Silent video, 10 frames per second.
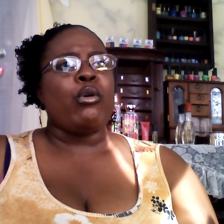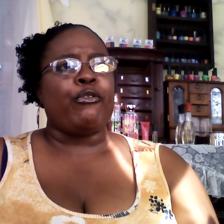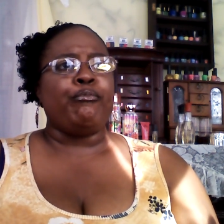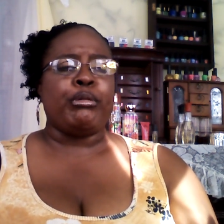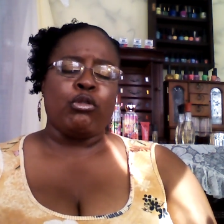
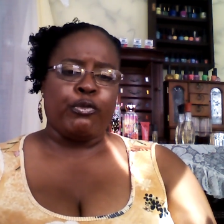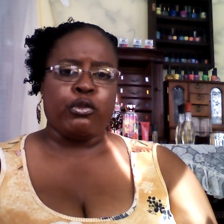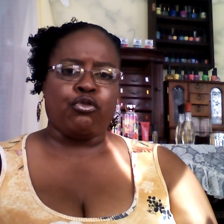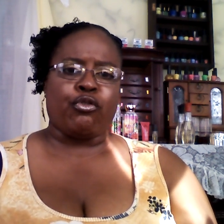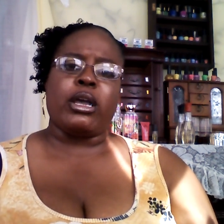with
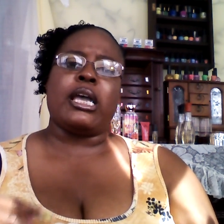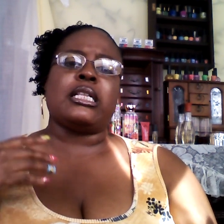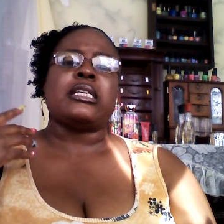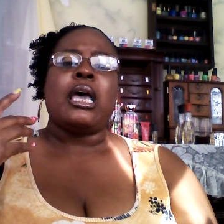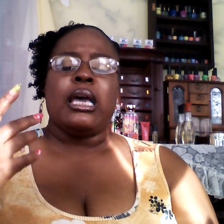beautiful
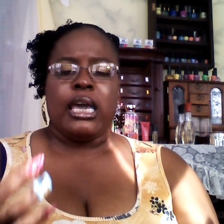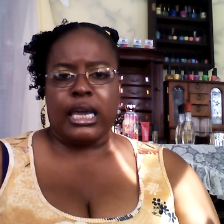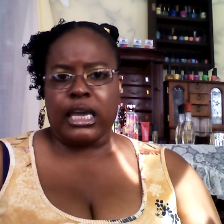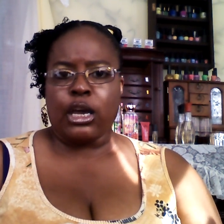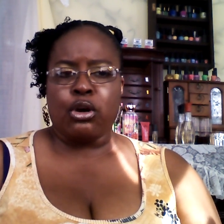dreads.
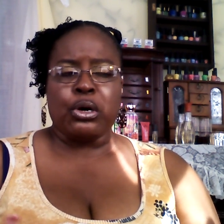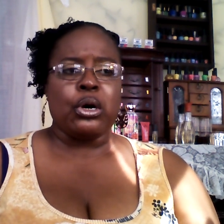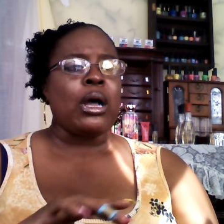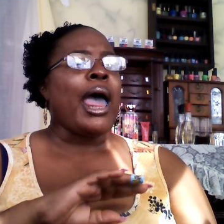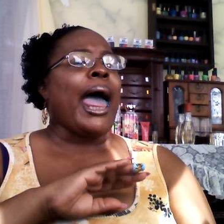He can
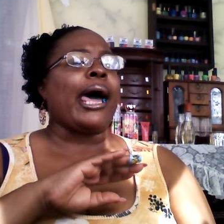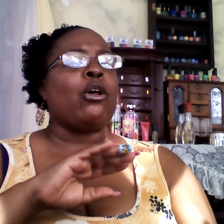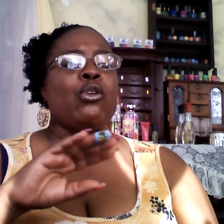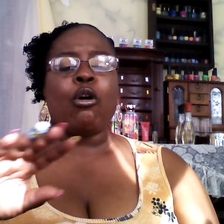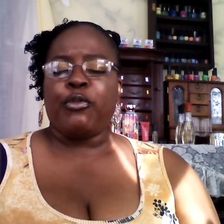cook. I
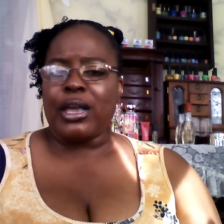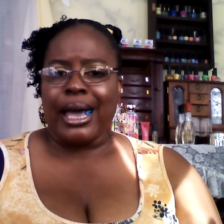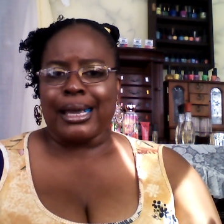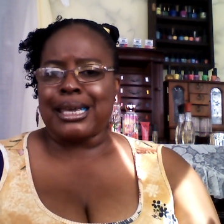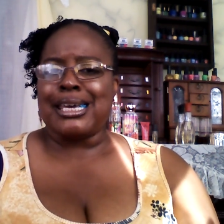don't know if he
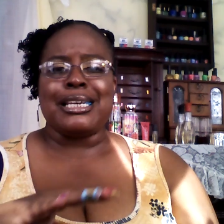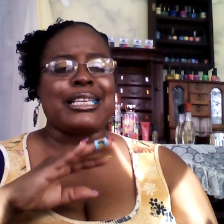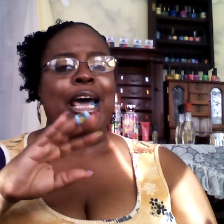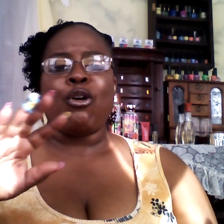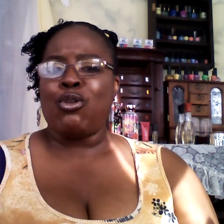got
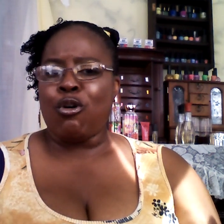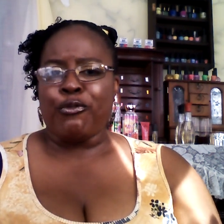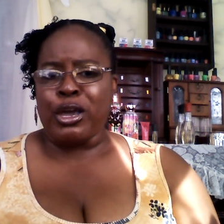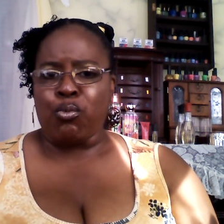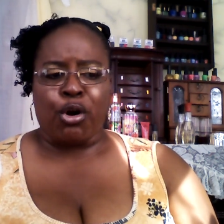kids. I don't
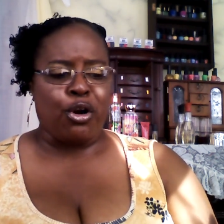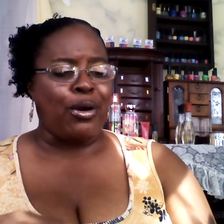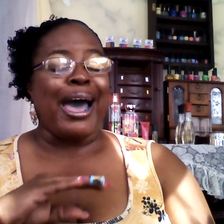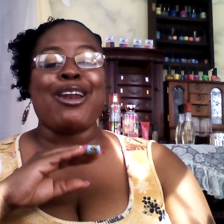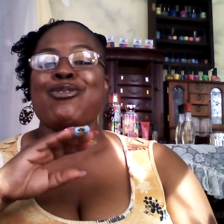know if he
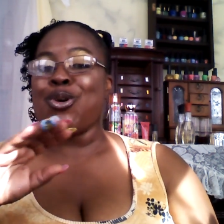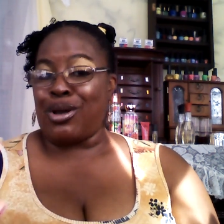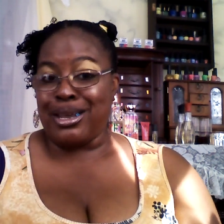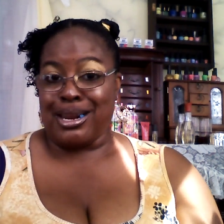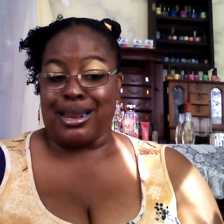worked. I don't
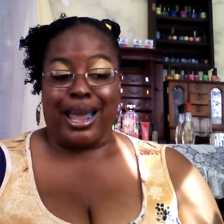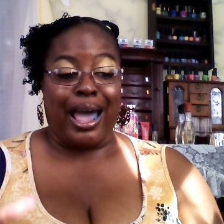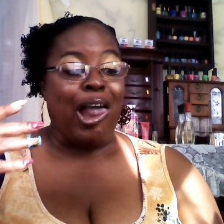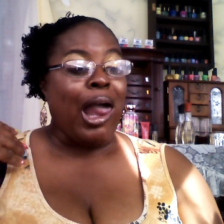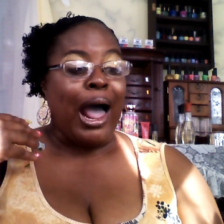know any of
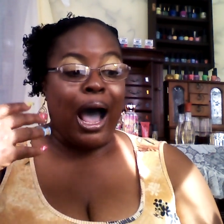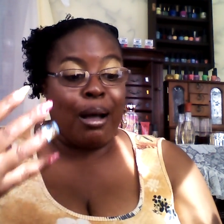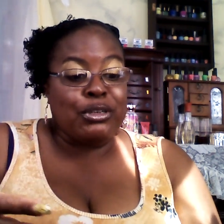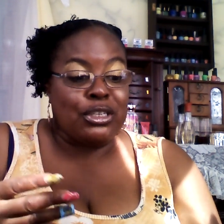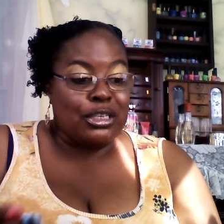that.
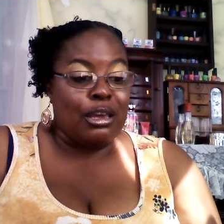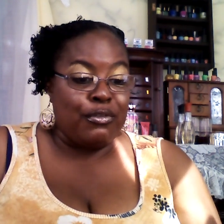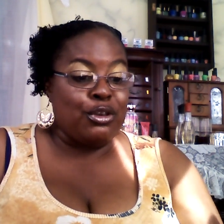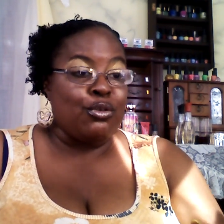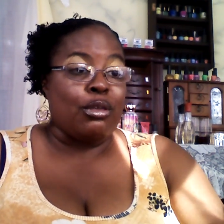I'm just
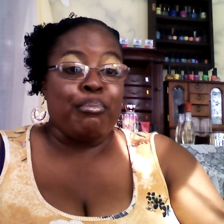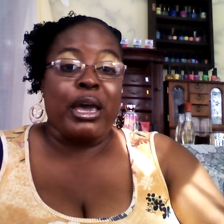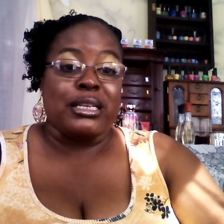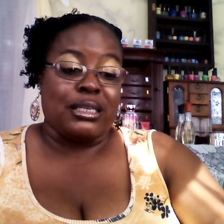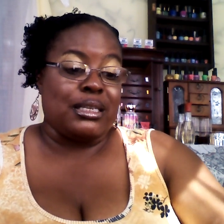giving you the
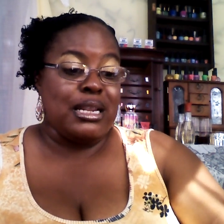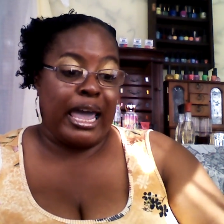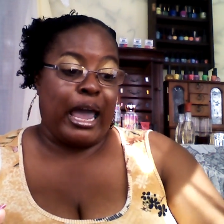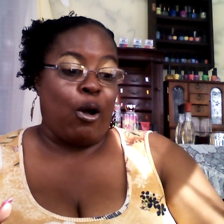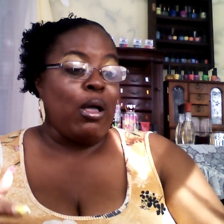basis.
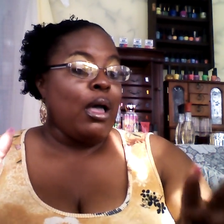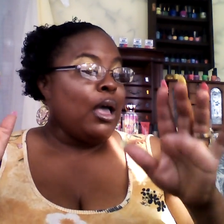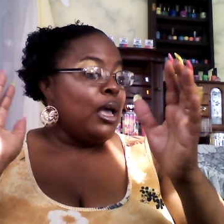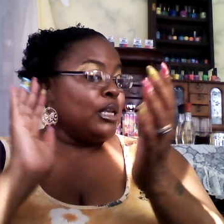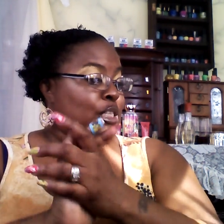Now,
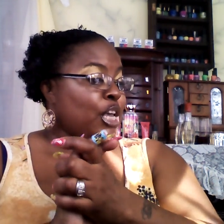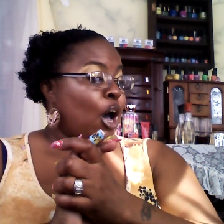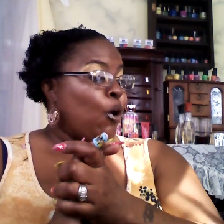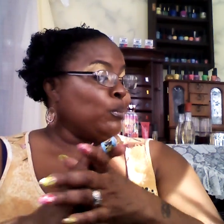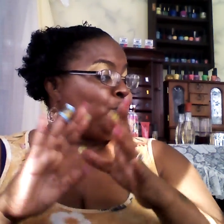
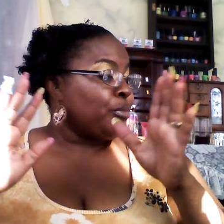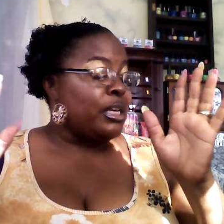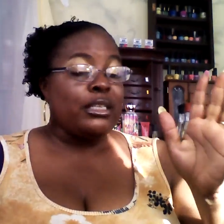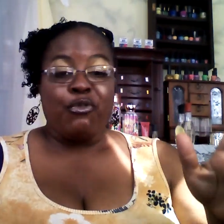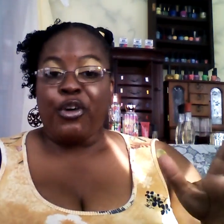so
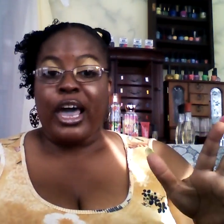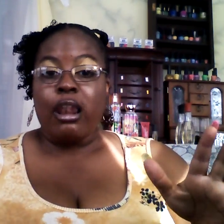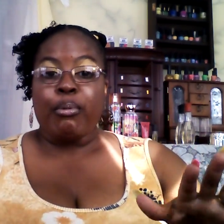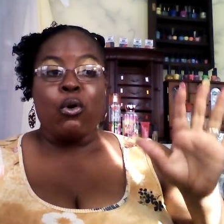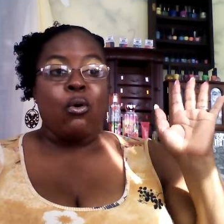he's
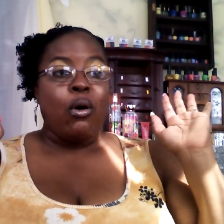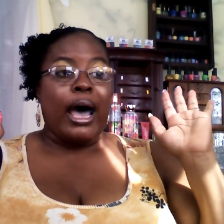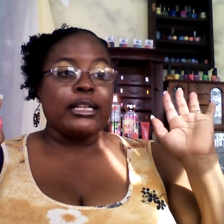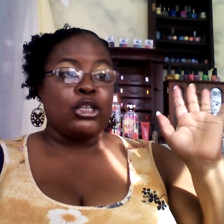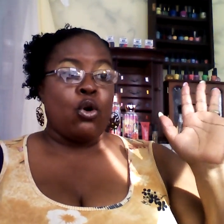available.
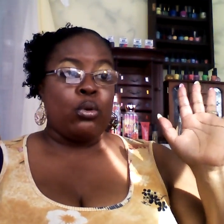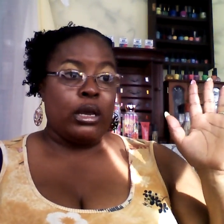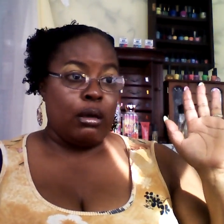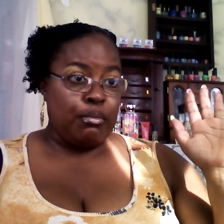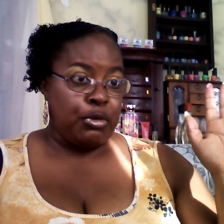I told
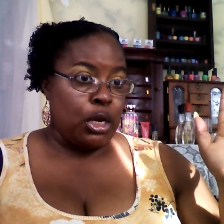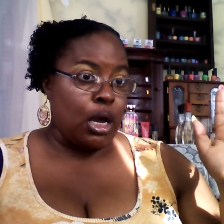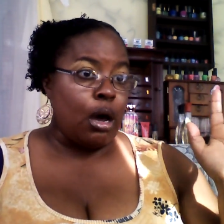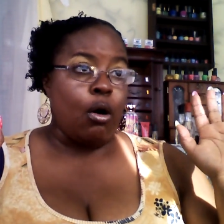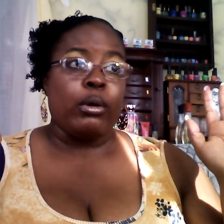him, you
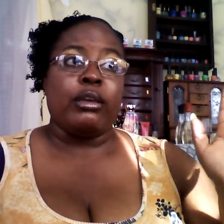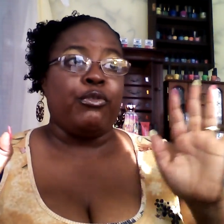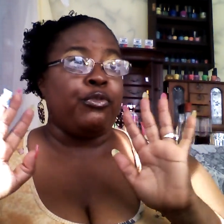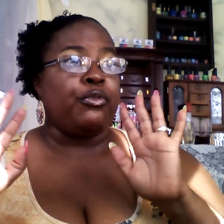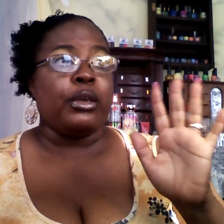know,
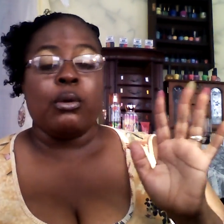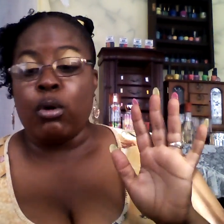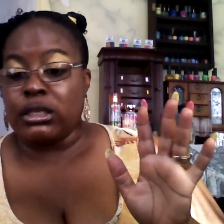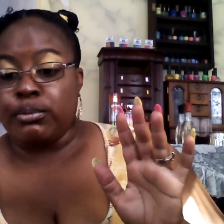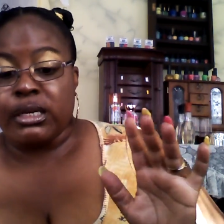if he
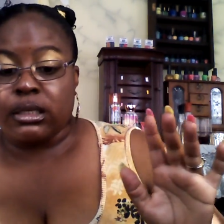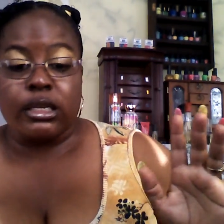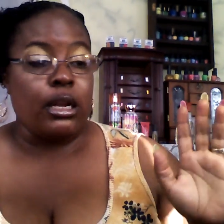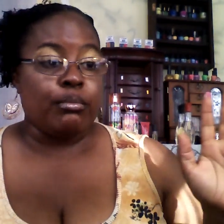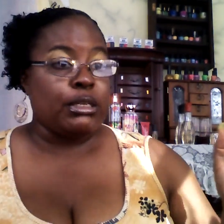wants me to
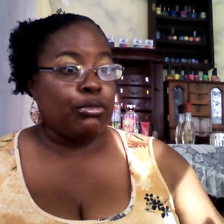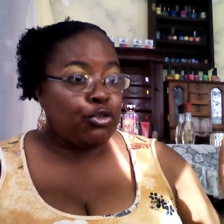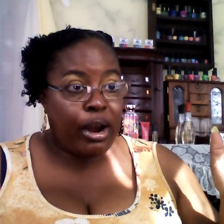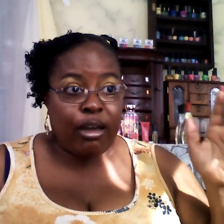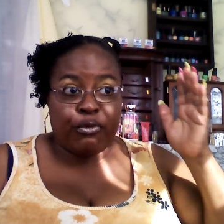send him some
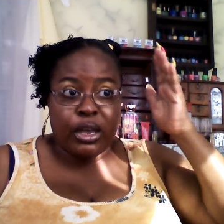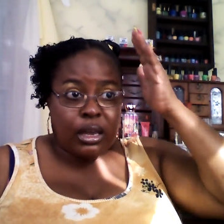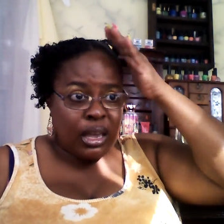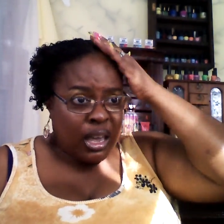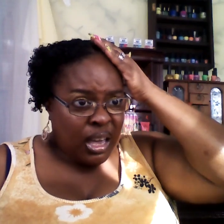traffic,